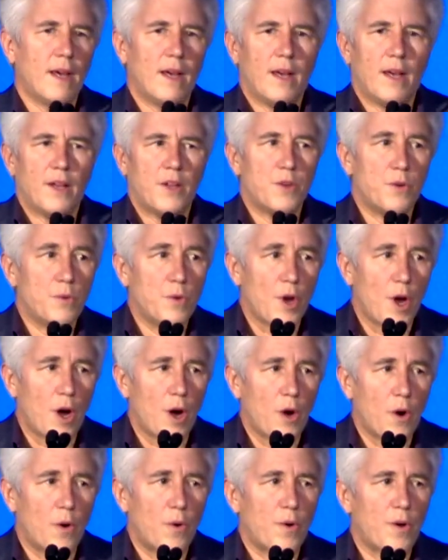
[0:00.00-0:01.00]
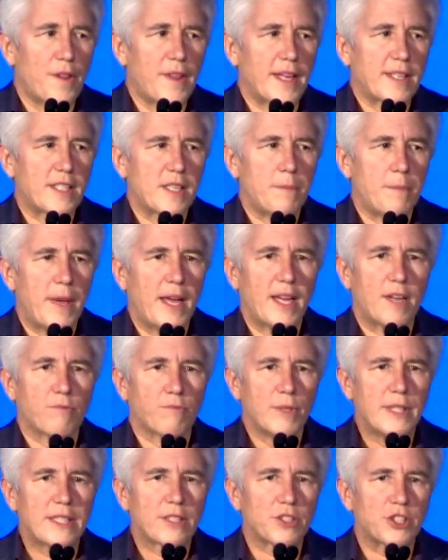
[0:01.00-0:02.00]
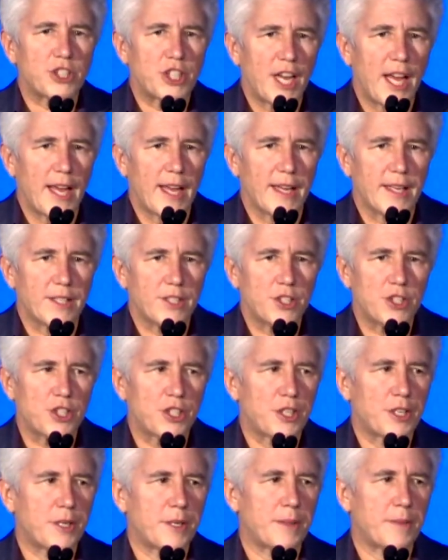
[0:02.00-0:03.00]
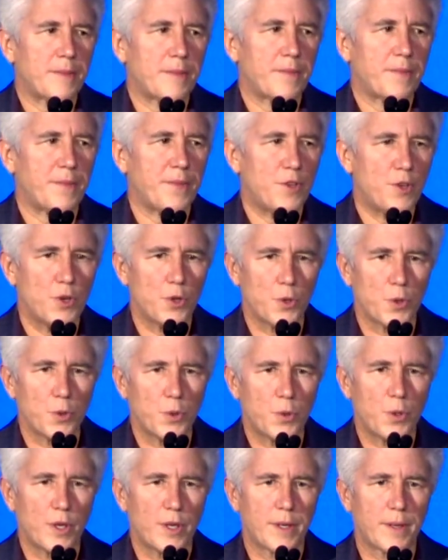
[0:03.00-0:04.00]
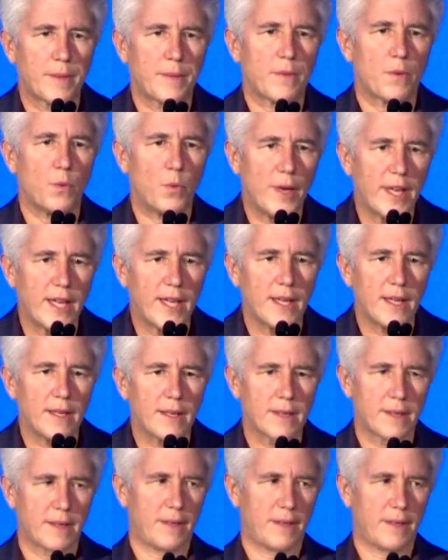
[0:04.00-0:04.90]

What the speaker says: You know that to make real change, you, we,